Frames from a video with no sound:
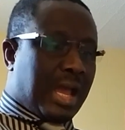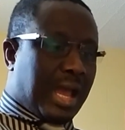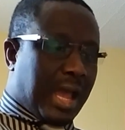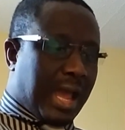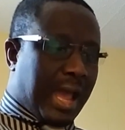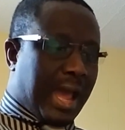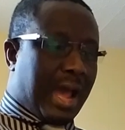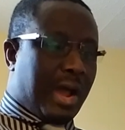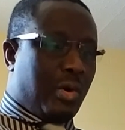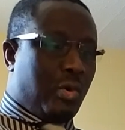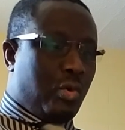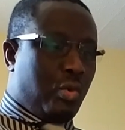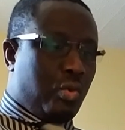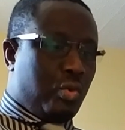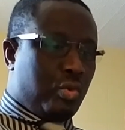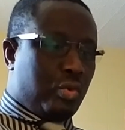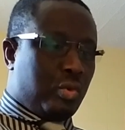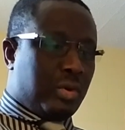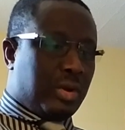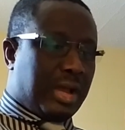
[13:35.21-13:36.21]

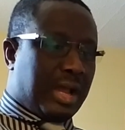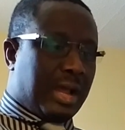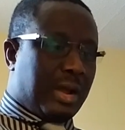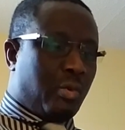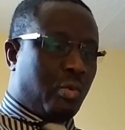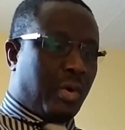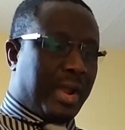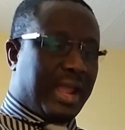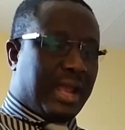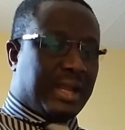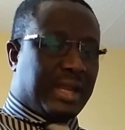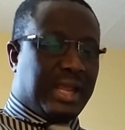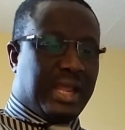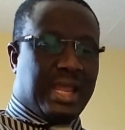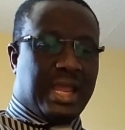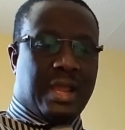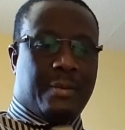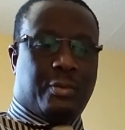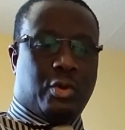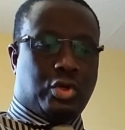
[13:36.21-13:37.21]
How were they
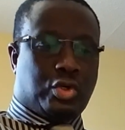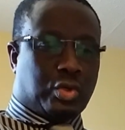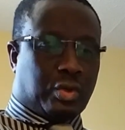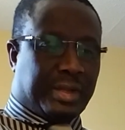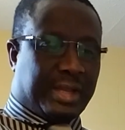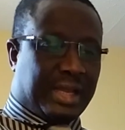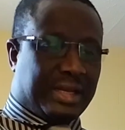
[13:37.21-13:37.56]
able to